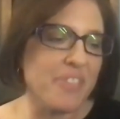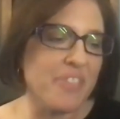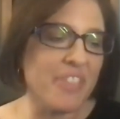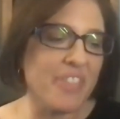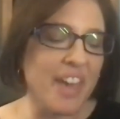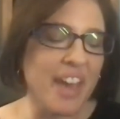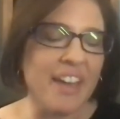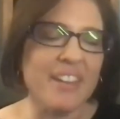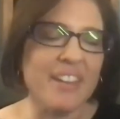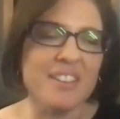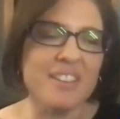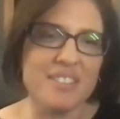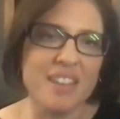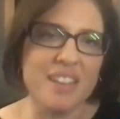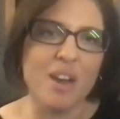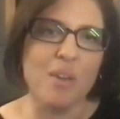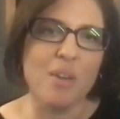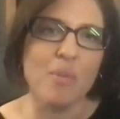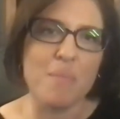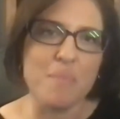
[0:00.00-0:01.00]
That is
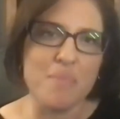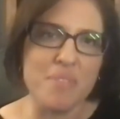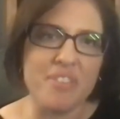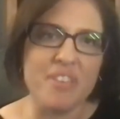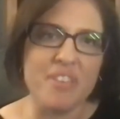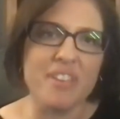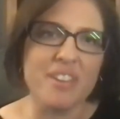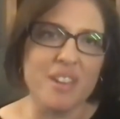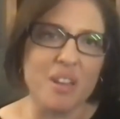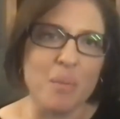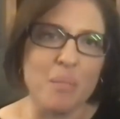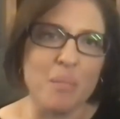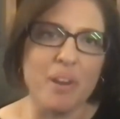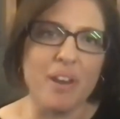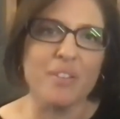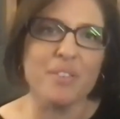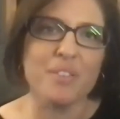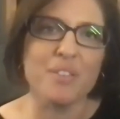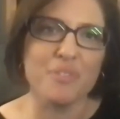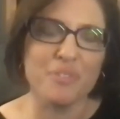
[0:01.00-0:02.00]
how I'm thinking
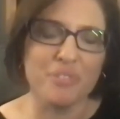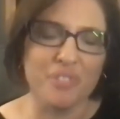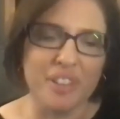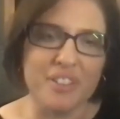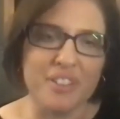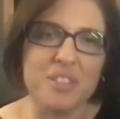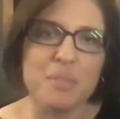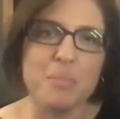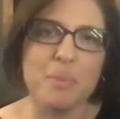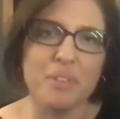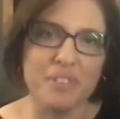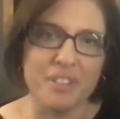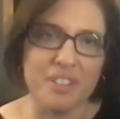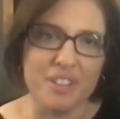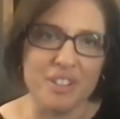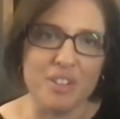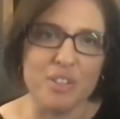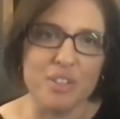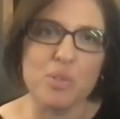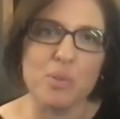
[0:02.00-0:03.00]
about the
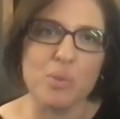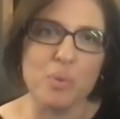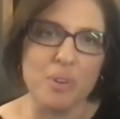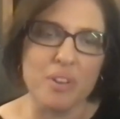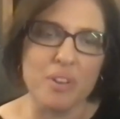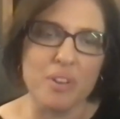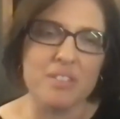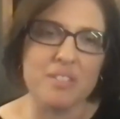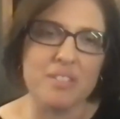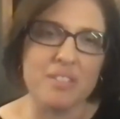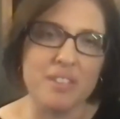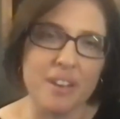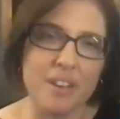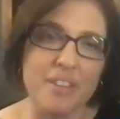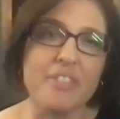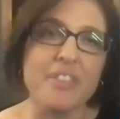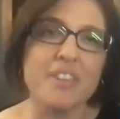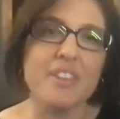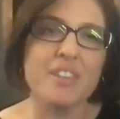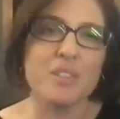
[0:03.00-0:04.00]
flexibility and choice that I
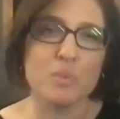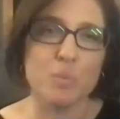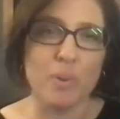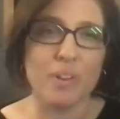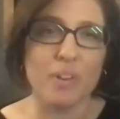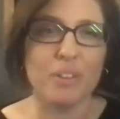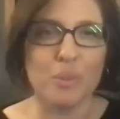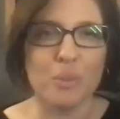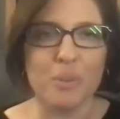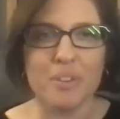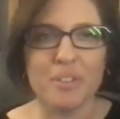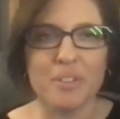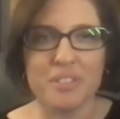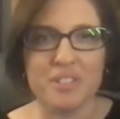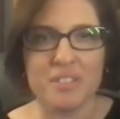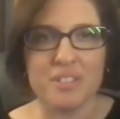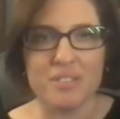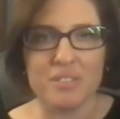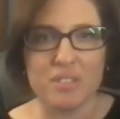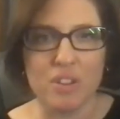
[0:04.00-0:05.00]
think is where
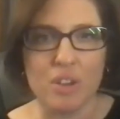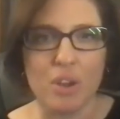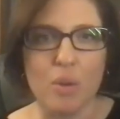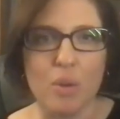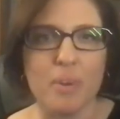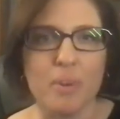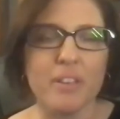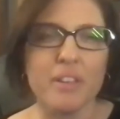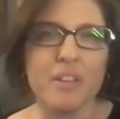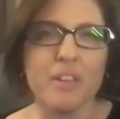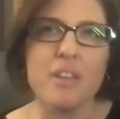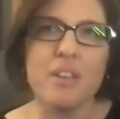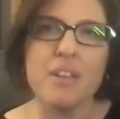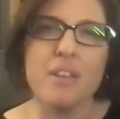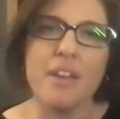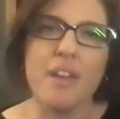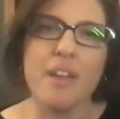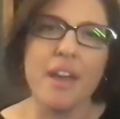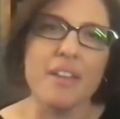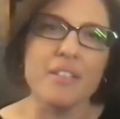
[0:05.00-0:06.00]
loyalty is going.
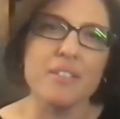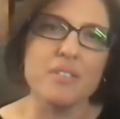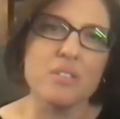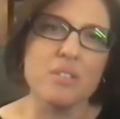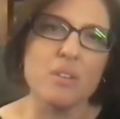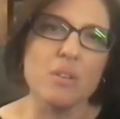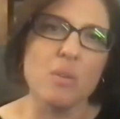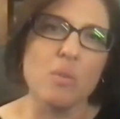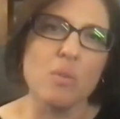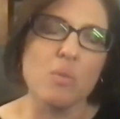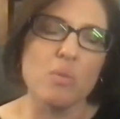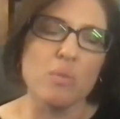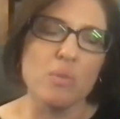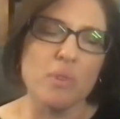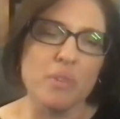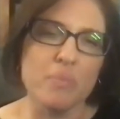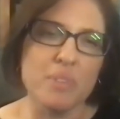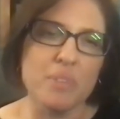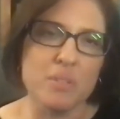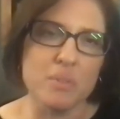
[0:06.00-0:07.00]
And so
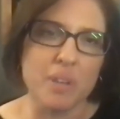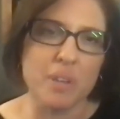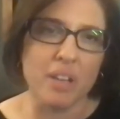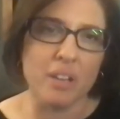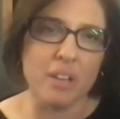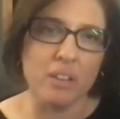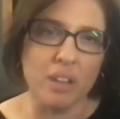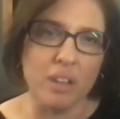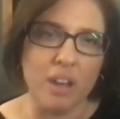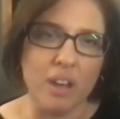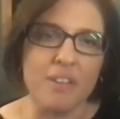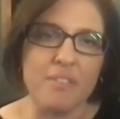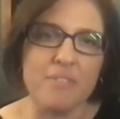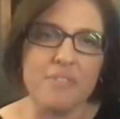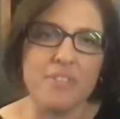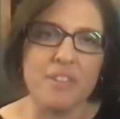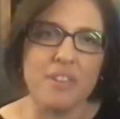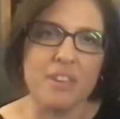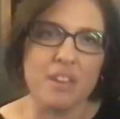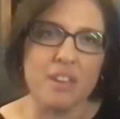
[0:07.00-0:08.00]
we've been doing a lot of
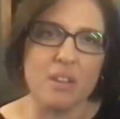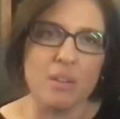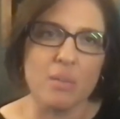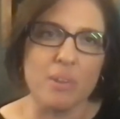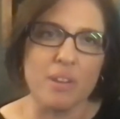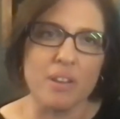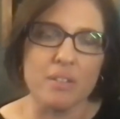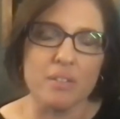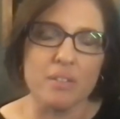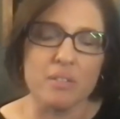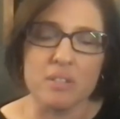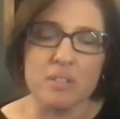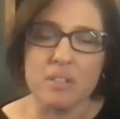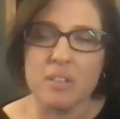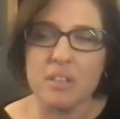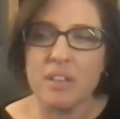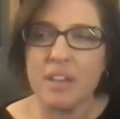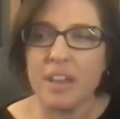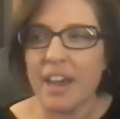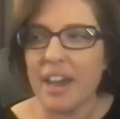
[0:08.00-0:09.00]
thinking around
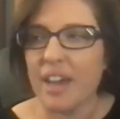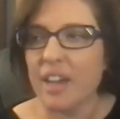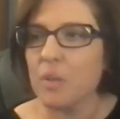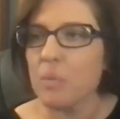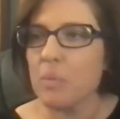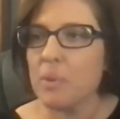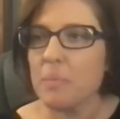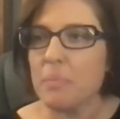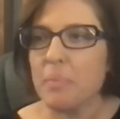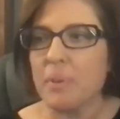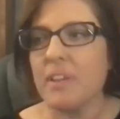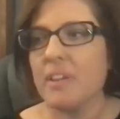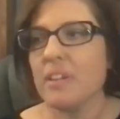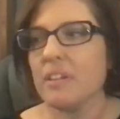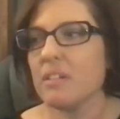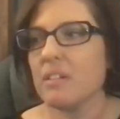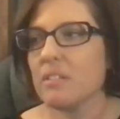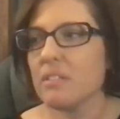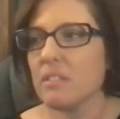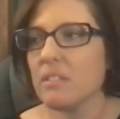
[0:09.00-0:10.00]
how do we
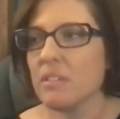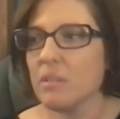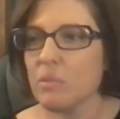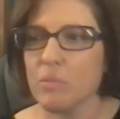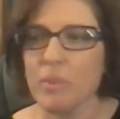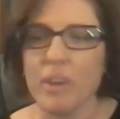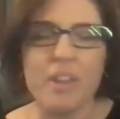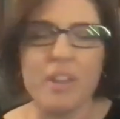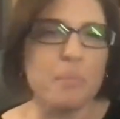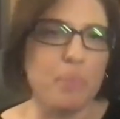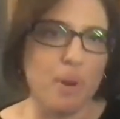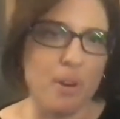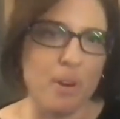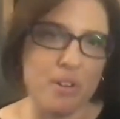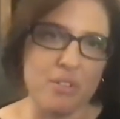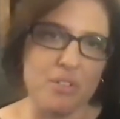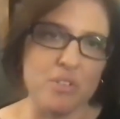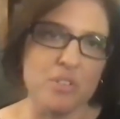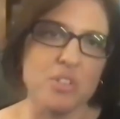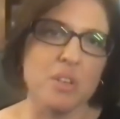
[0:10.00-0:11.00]
pick the right
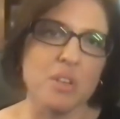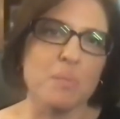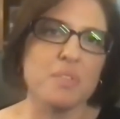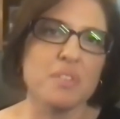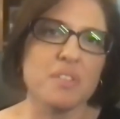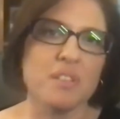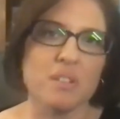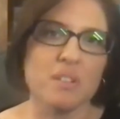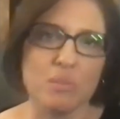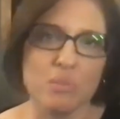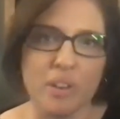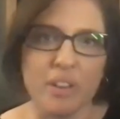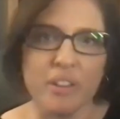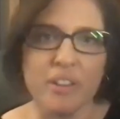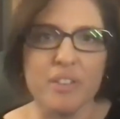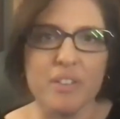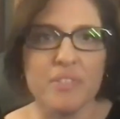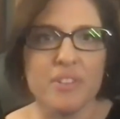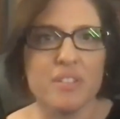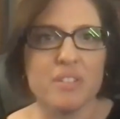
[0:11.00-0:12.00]
partnerships that are
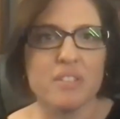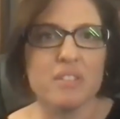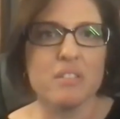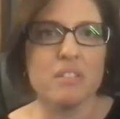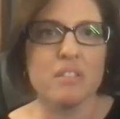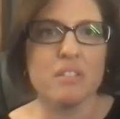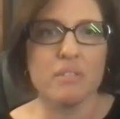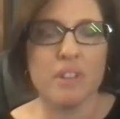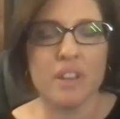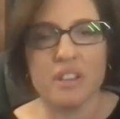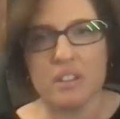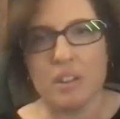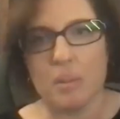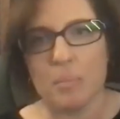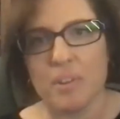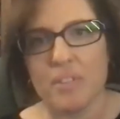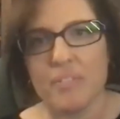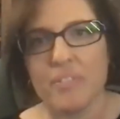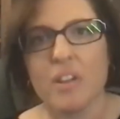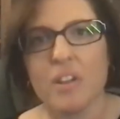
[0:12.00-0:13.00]
relevant to the right
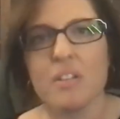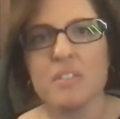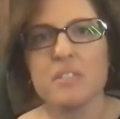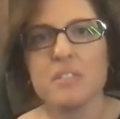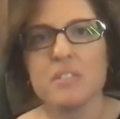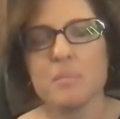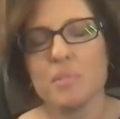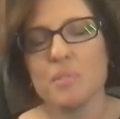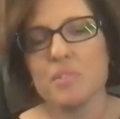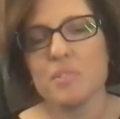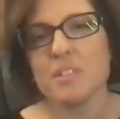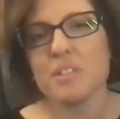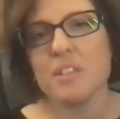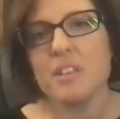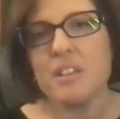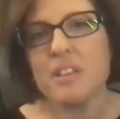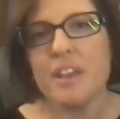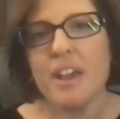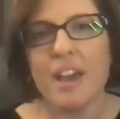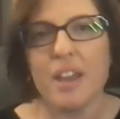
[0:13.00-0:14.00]
number of customers?
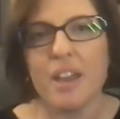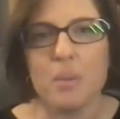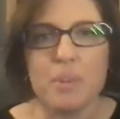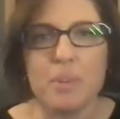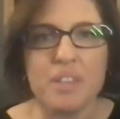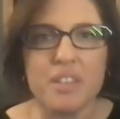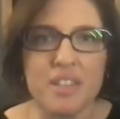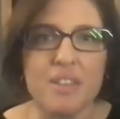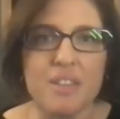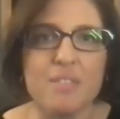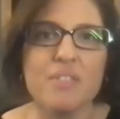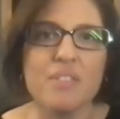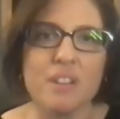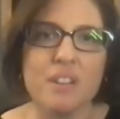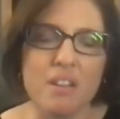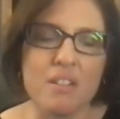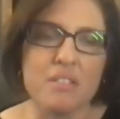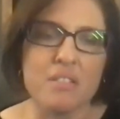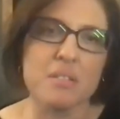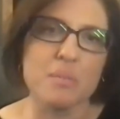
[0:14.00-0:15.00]
How do we give the
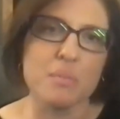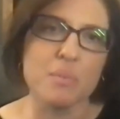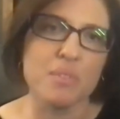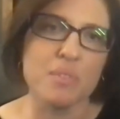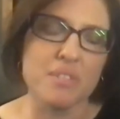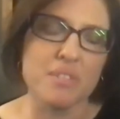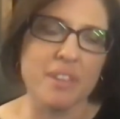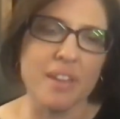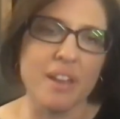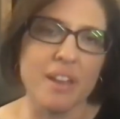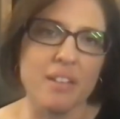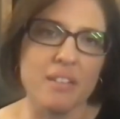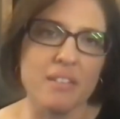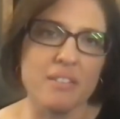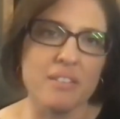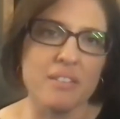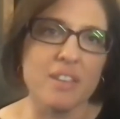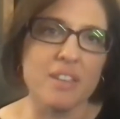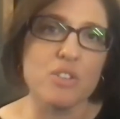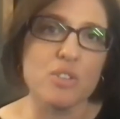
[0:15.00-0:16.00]
customers
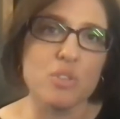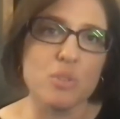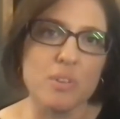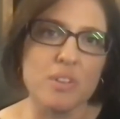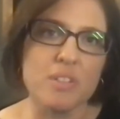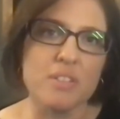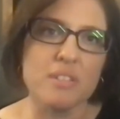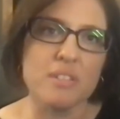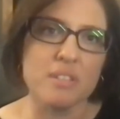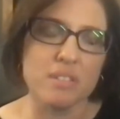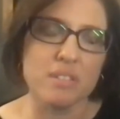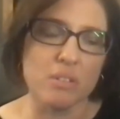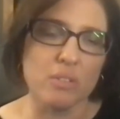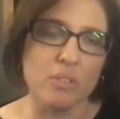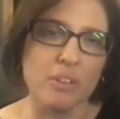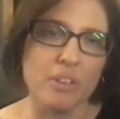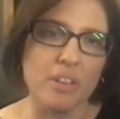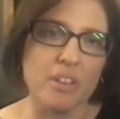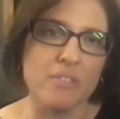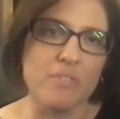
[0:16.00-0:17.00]
that choice that they're
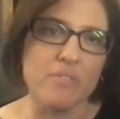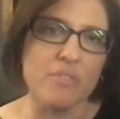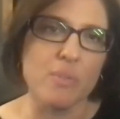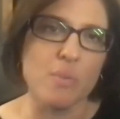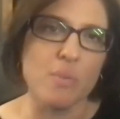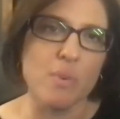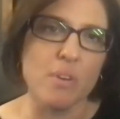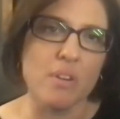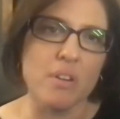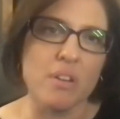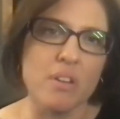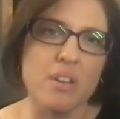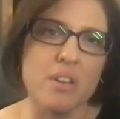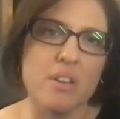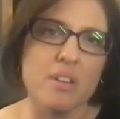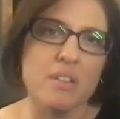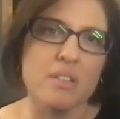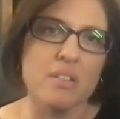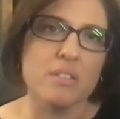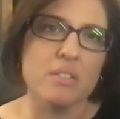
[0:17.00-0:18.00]
looking for
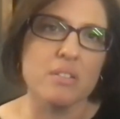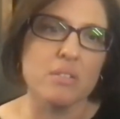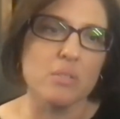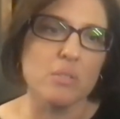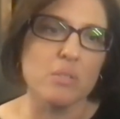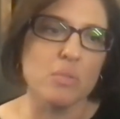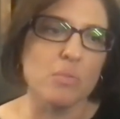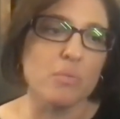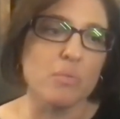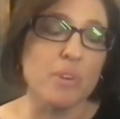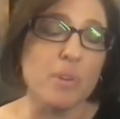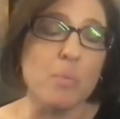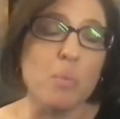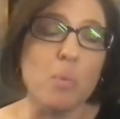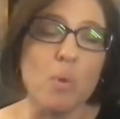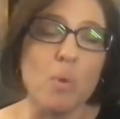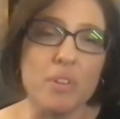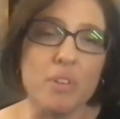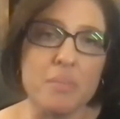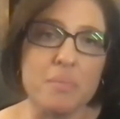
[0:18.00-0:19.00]
to
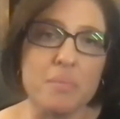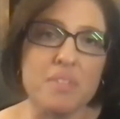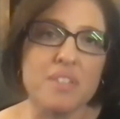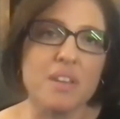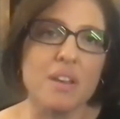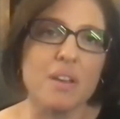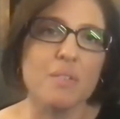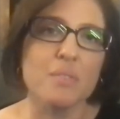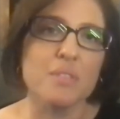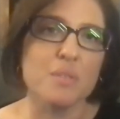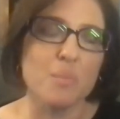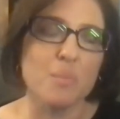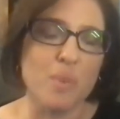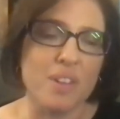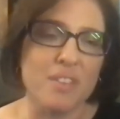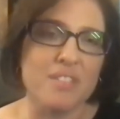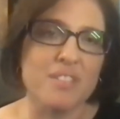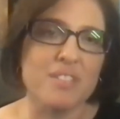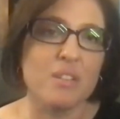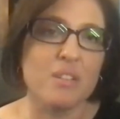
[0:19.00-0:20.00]
reward themselves in
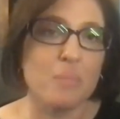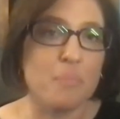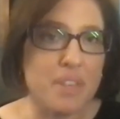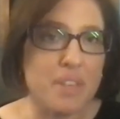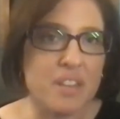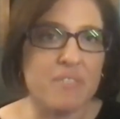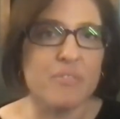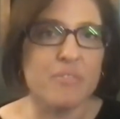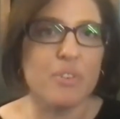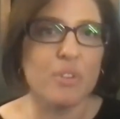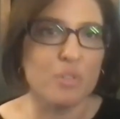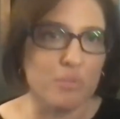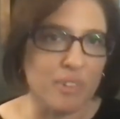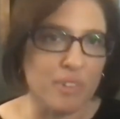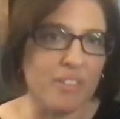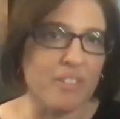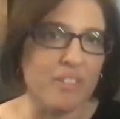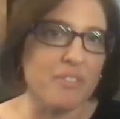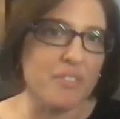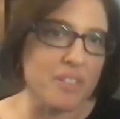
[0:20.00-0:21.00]
ways that are meaningful and
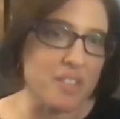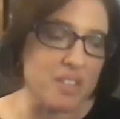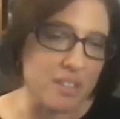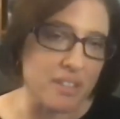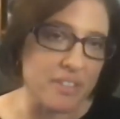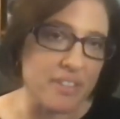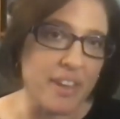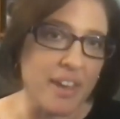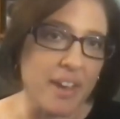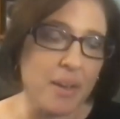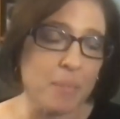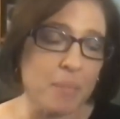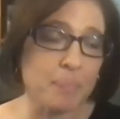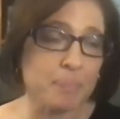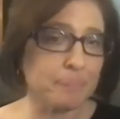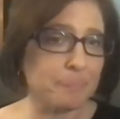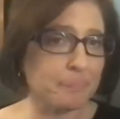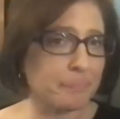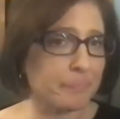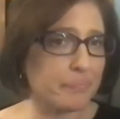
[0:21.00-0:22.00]
relevant to
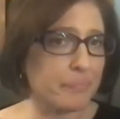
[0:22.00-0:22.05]
them